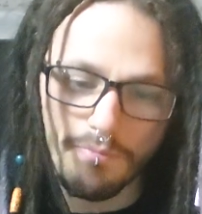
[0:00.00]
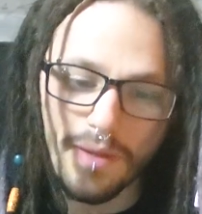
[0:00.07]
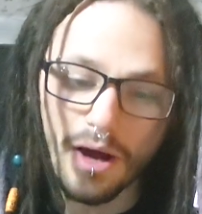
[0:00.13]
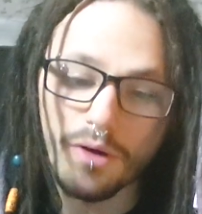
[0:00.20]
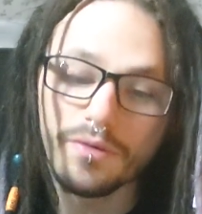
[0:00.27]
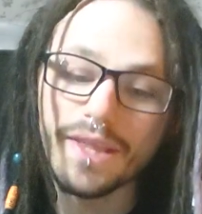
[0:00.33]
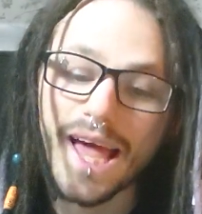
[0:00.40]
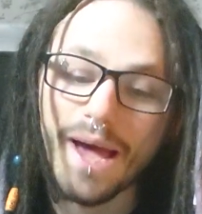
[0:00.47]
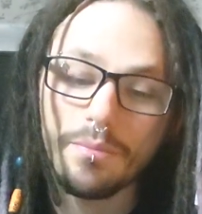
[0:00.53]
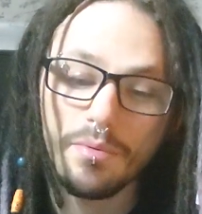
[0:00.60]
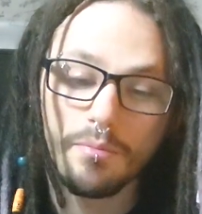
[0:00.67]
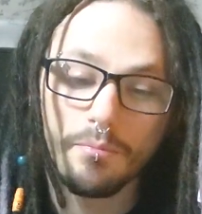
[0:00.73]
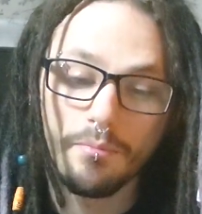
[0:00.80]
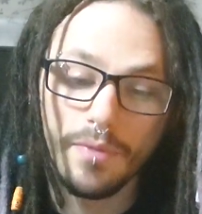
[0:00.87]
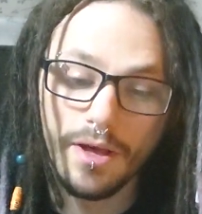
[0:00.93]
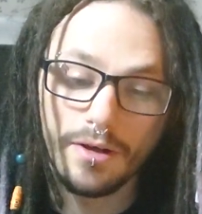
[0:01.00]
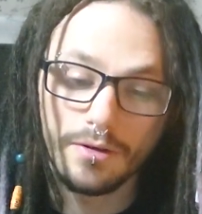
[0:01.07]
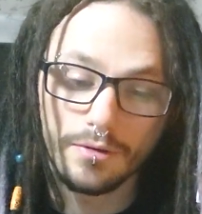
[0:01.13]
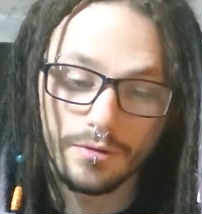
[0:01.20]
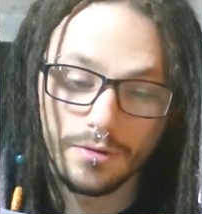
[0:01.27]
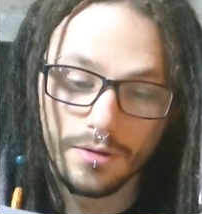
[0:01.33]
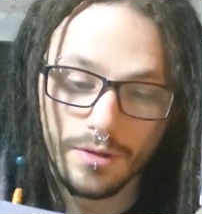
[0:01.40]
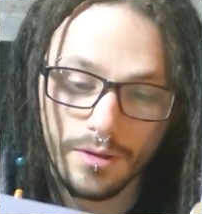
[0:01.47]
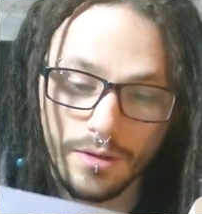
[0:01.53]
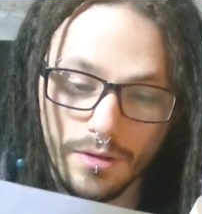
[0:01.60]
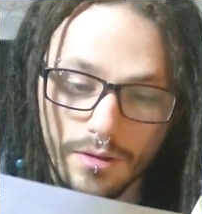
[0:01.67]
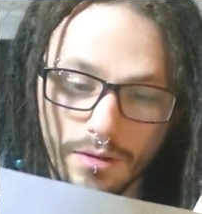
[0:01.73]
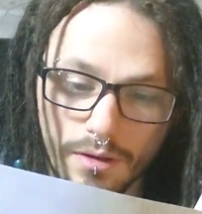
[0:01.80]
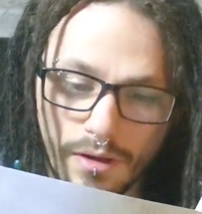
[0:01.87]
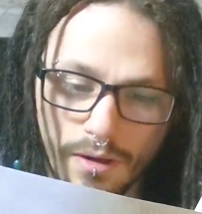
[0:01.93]
Belknap Mill
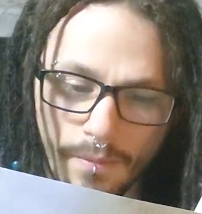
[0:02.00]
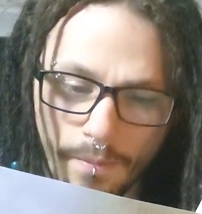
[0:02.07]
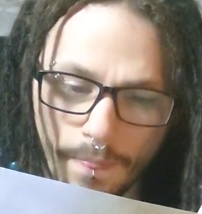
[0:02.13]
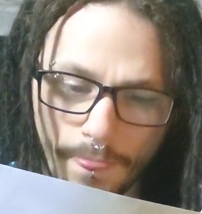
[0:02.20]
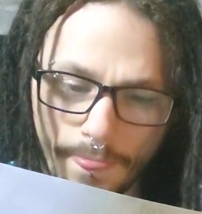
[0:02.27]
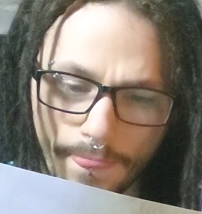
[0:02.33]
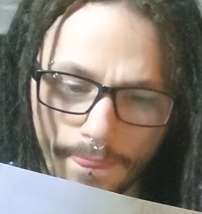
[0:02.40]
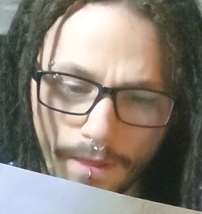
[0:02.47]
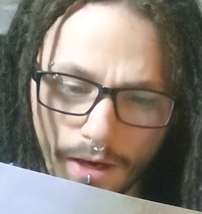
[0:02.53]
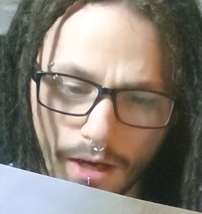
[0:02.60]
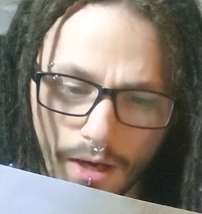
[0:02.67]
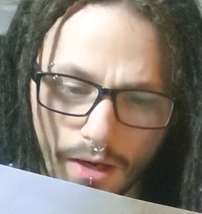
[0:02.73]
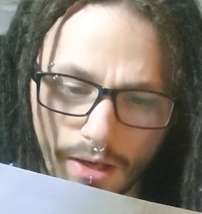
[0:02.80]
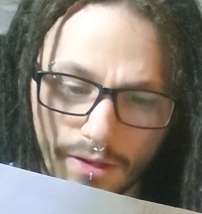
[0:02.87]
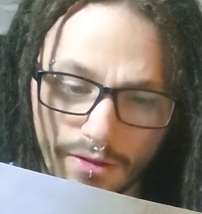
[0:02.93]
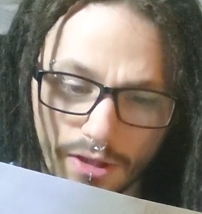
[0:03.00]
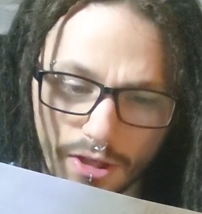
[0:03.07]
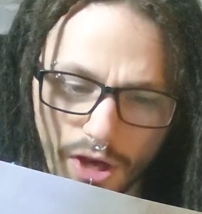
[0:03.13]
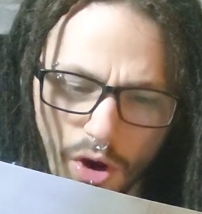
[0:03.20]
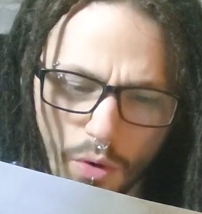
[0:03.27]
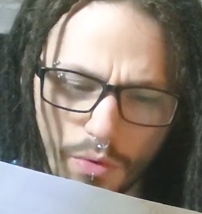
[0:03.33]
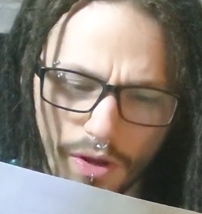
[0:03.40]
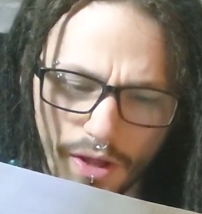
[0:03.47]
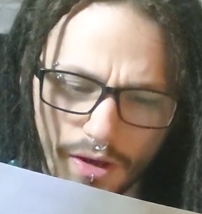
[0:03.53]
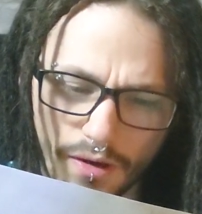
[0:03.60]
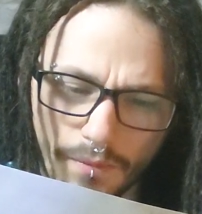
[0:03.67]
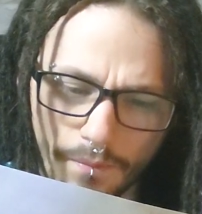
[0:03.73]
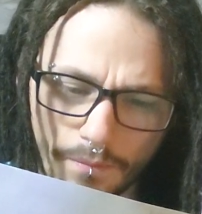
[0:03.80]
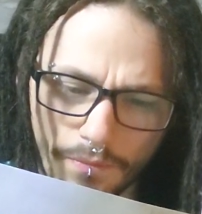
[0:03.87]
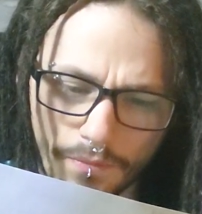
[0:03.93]
uh, in Laconia.